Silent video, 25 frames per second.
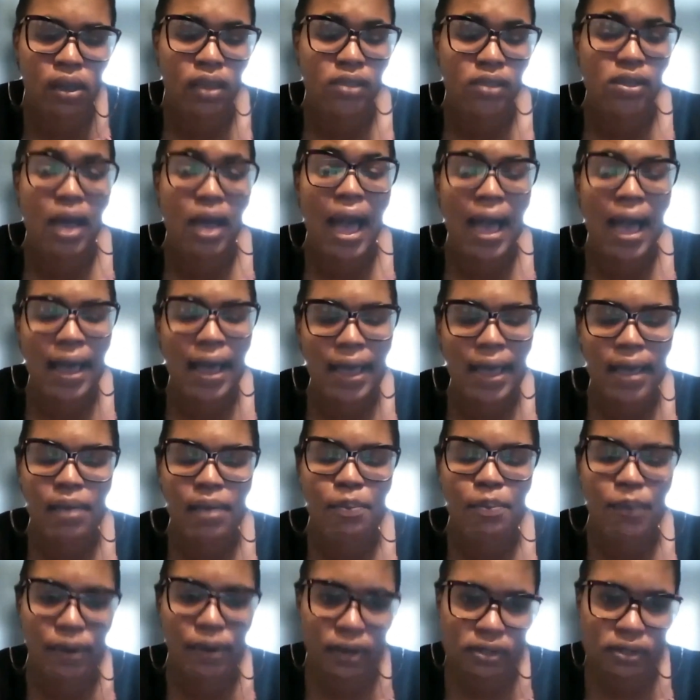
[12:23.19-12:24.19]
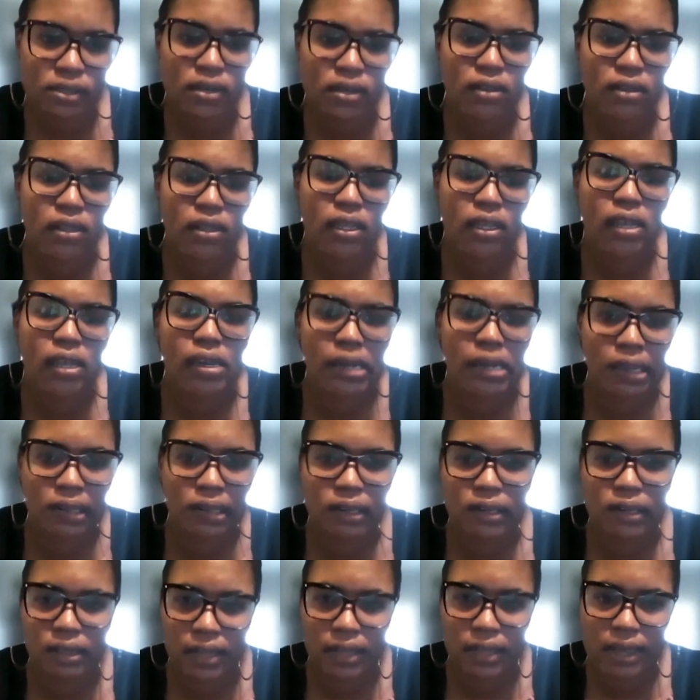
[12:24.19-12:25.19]
So I personally
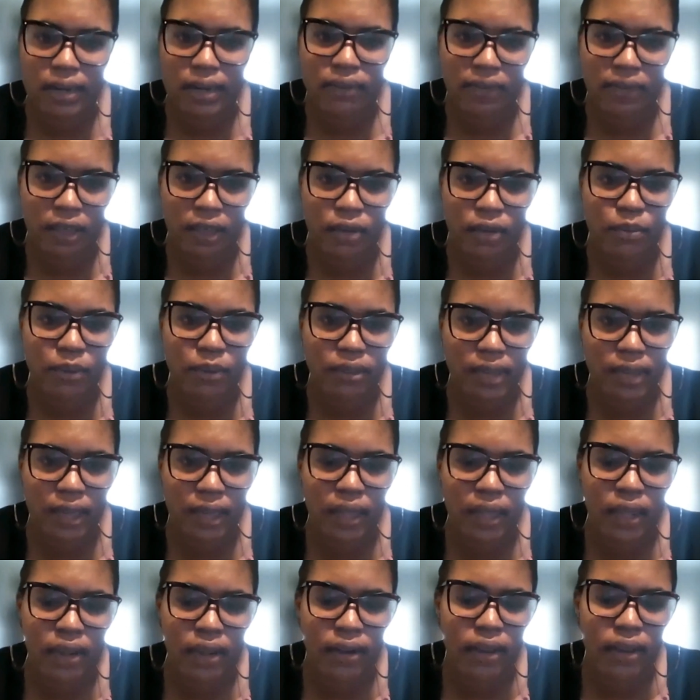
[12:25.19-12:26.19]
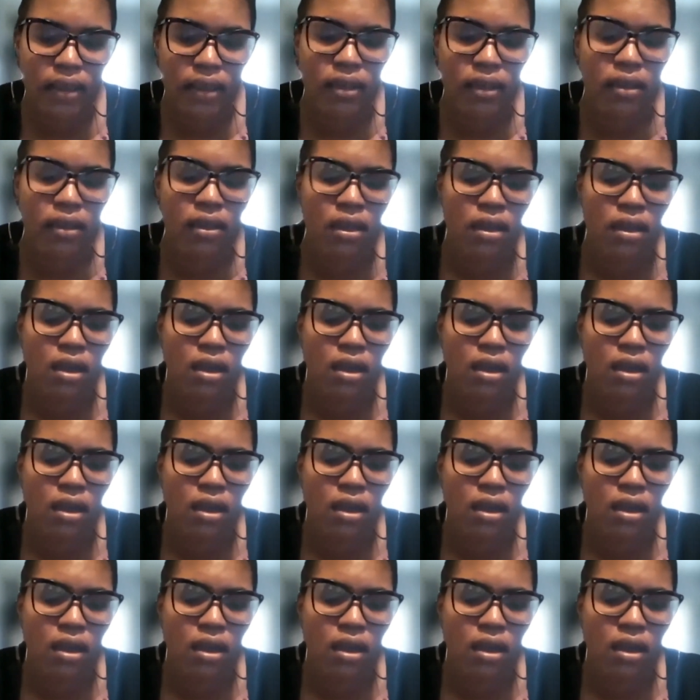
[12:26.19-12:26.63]
needed a lot of help in that area.